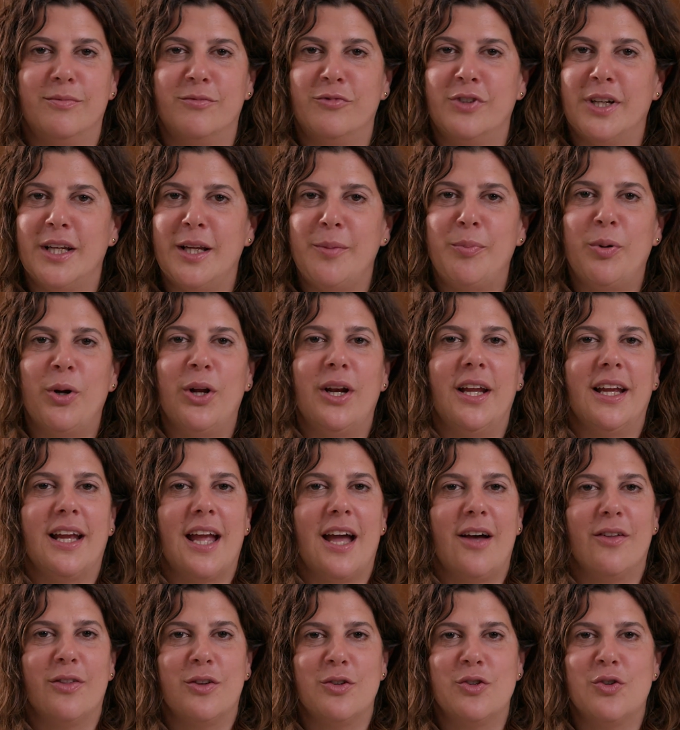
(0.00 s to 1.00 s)
really pulling
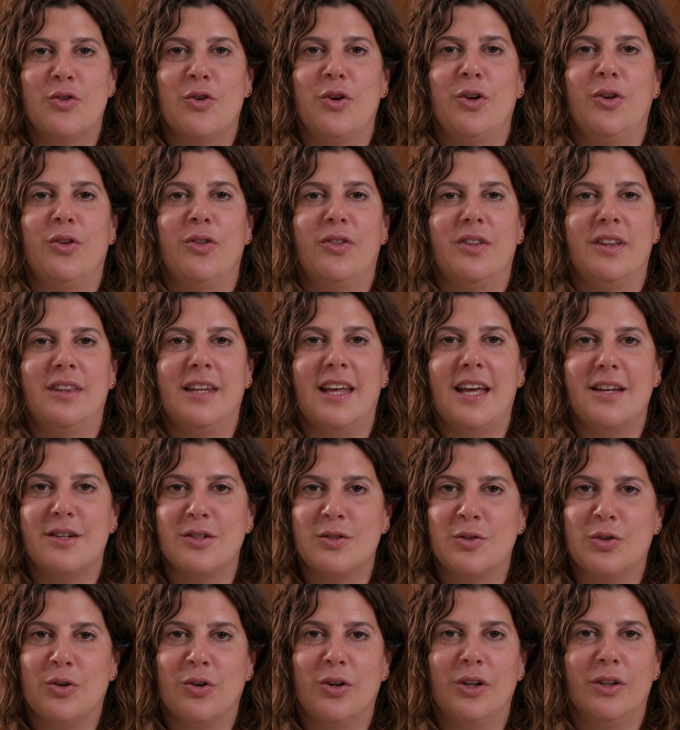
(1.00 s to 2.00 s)
out the truth in the
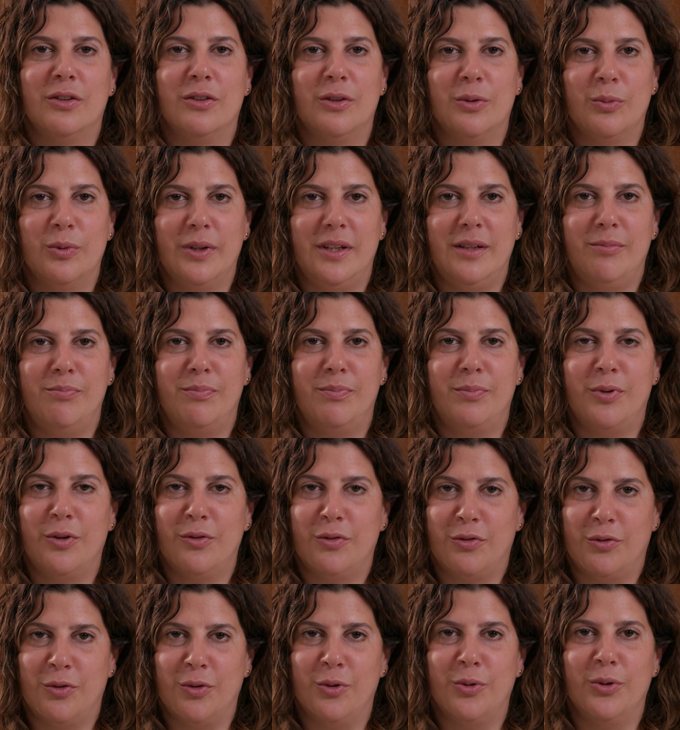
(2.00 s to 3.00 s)
editorial that we
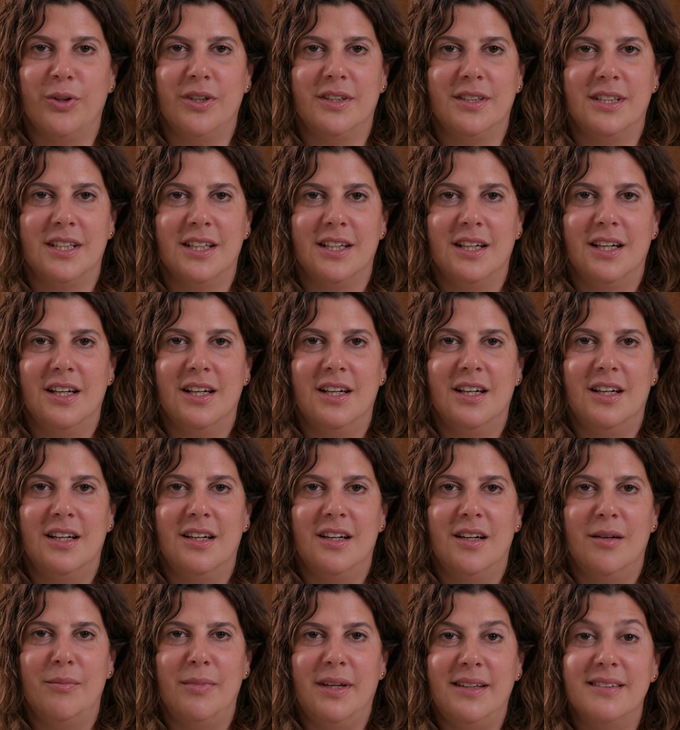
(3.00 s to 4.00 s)
put forward,
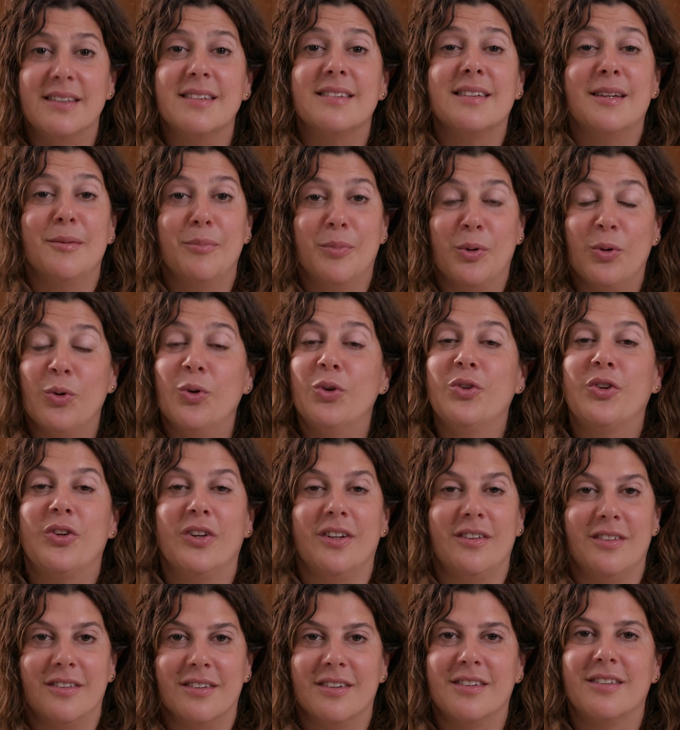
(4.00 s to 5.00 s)
means it's
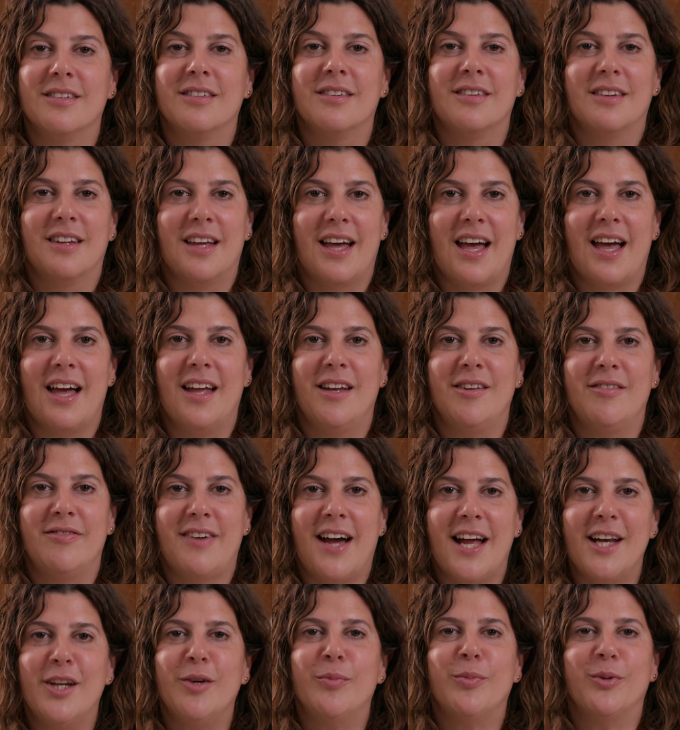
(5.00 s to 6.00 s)
important and
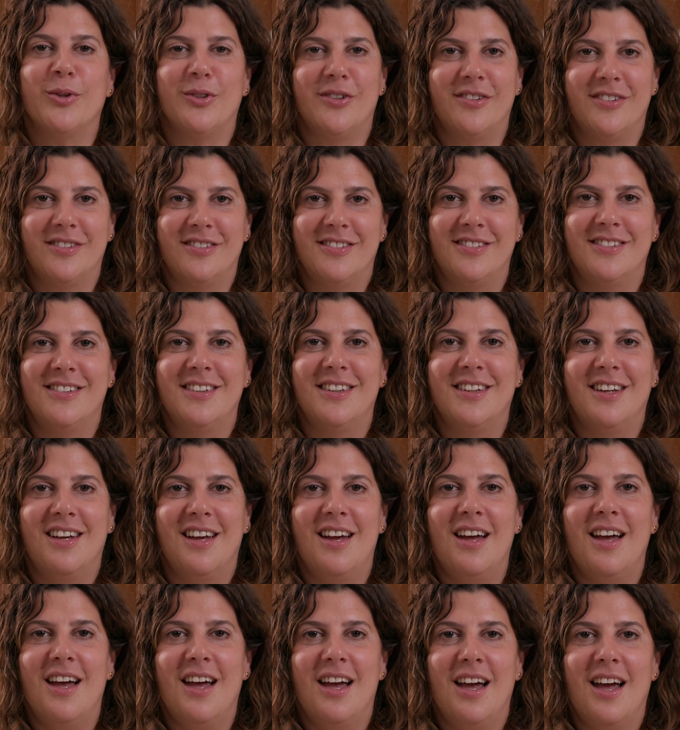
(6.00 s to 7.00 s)
valuable.
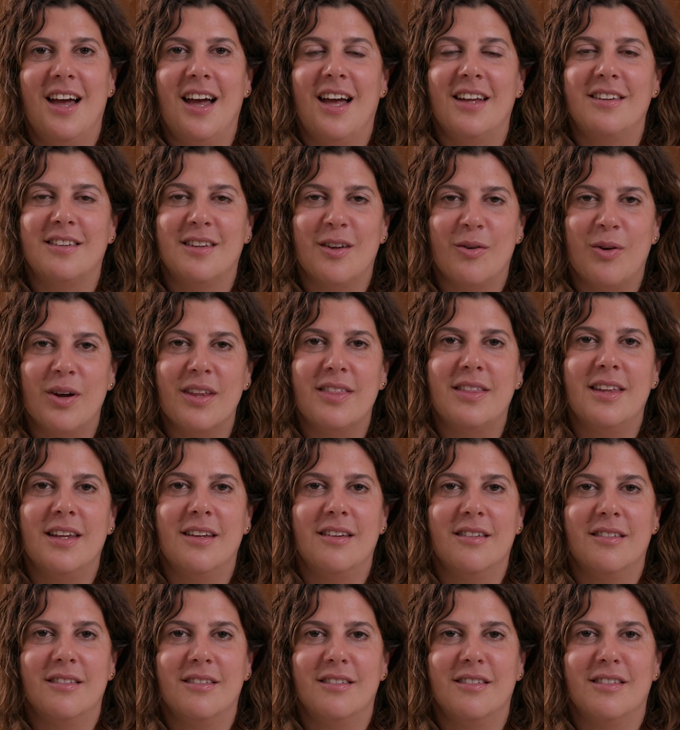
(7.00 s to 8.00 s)
And so I
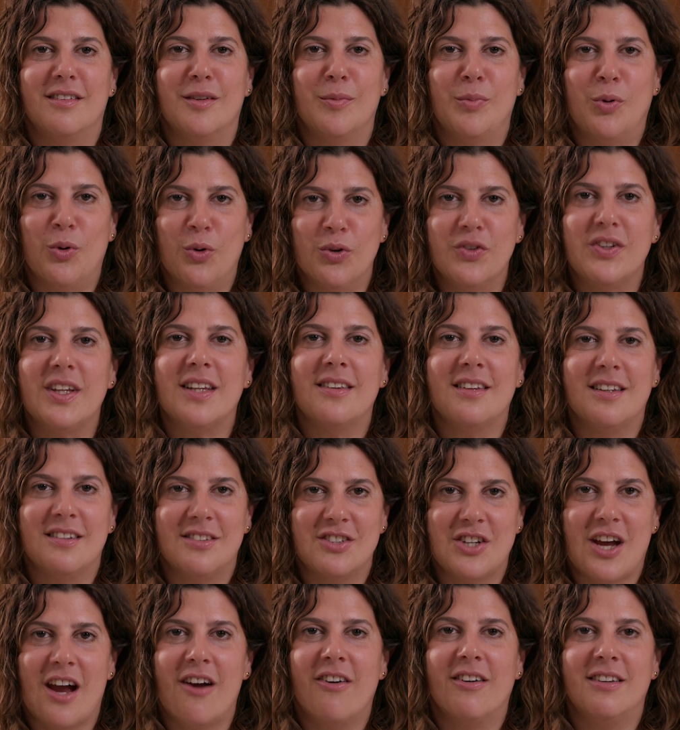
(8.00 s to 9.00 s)
think supporting
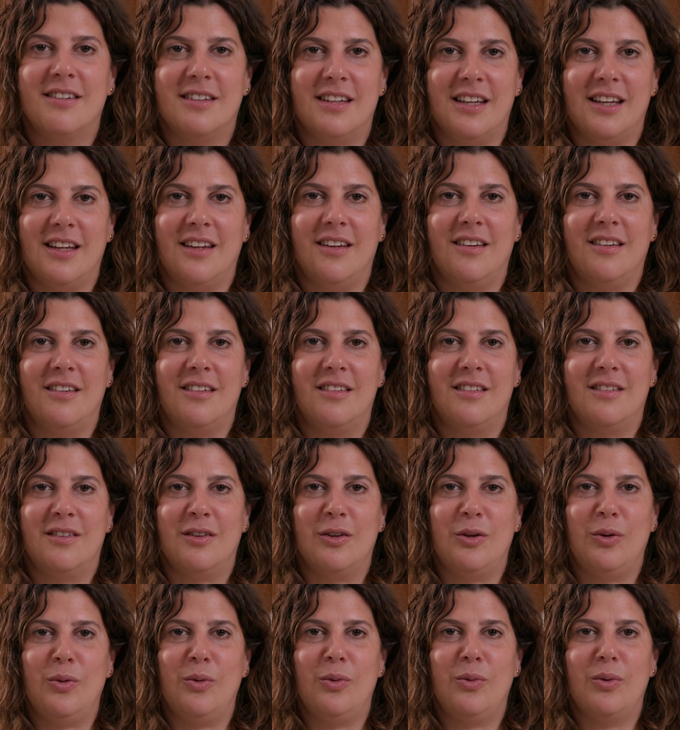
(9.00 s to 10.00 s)
this charity
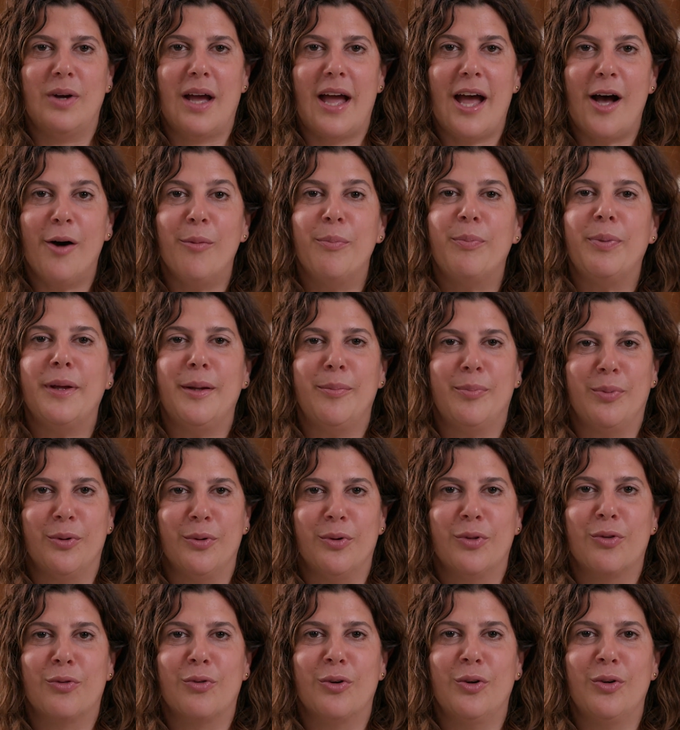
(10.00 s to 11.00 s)
to help
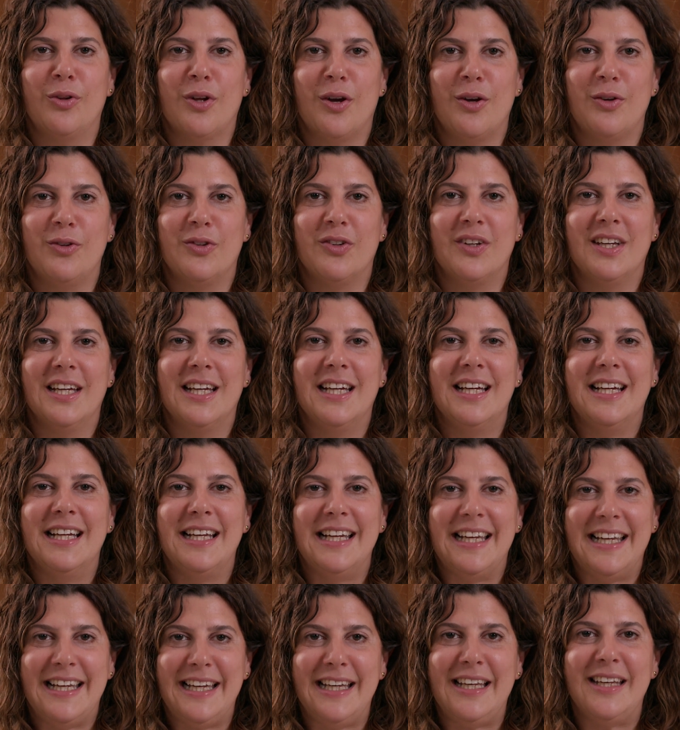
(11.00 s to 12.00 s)
people through those
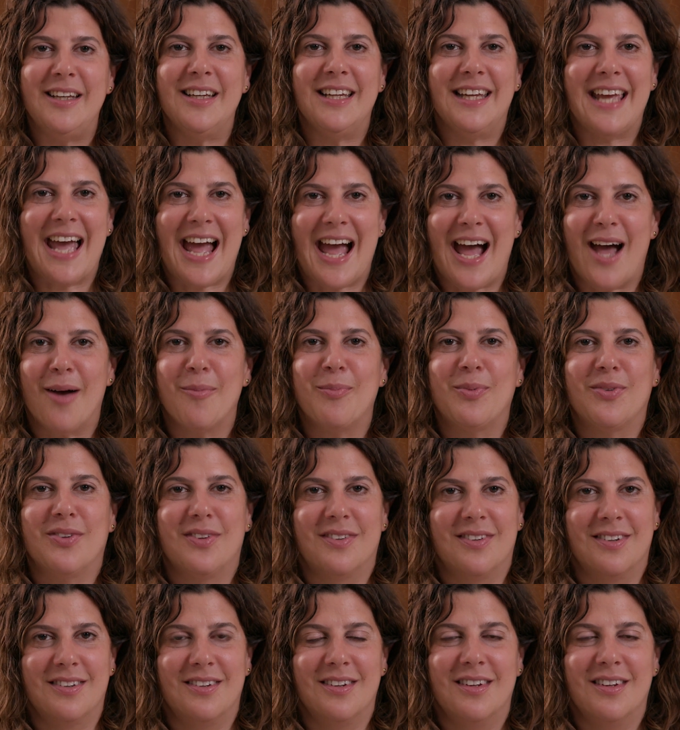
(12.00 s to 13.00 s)
lean gaps,